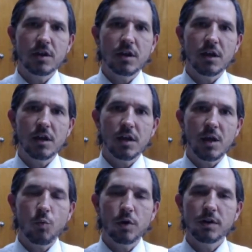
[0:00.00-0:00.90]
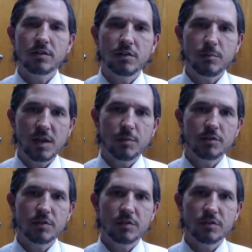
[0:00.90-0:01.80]
I wanted to be able
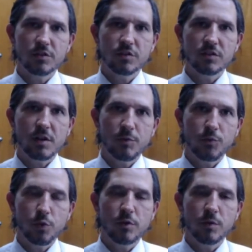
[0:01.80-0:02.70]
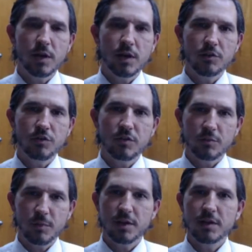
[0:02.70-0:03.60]
to just come before you again and just
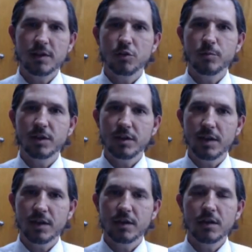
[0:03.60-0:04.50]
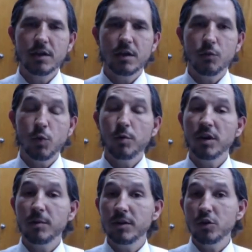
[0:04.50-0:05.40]
explain a little bit again of what we're
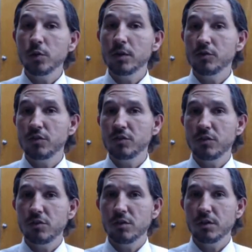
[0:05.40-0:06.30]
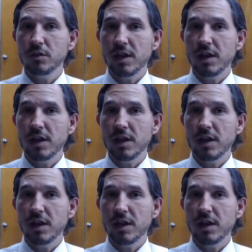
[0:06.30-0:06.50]
going to be doing, just so you can